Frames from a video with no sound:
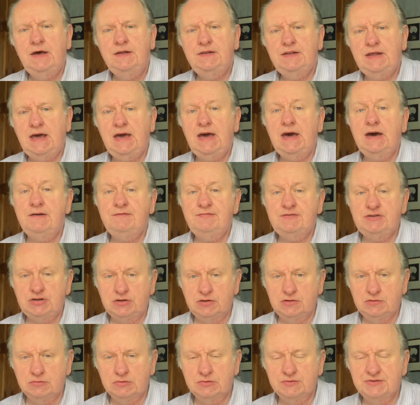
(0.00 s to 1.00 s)
they have
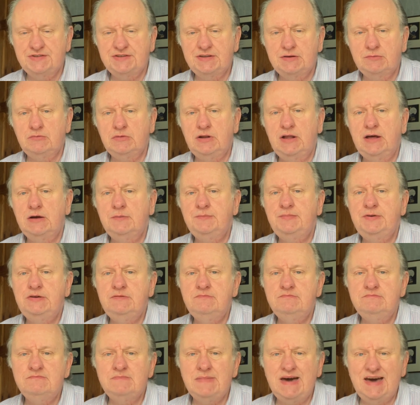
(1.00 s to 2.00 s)
tools that will help you
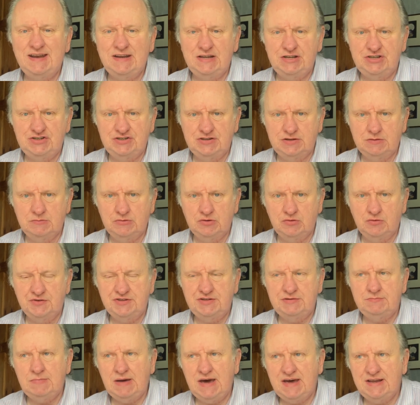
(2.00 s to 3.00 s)
manage them all,
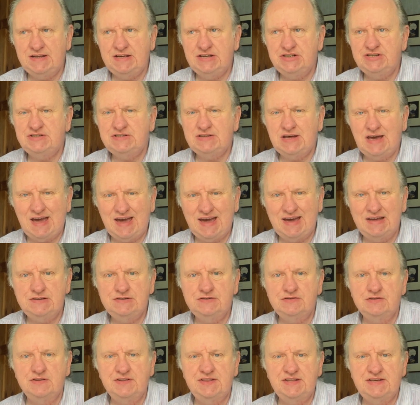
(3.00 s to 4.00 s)
to manage to
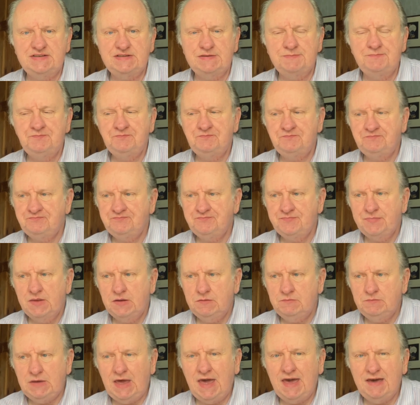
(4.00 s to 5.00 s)
handle this
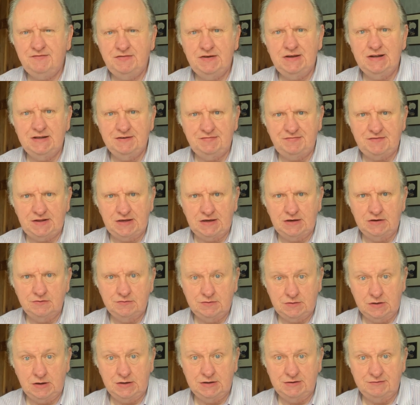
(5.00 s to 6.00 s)
heavy lifting
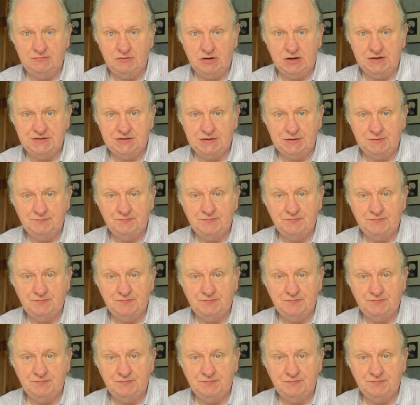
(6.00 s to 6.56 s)
kind of writing.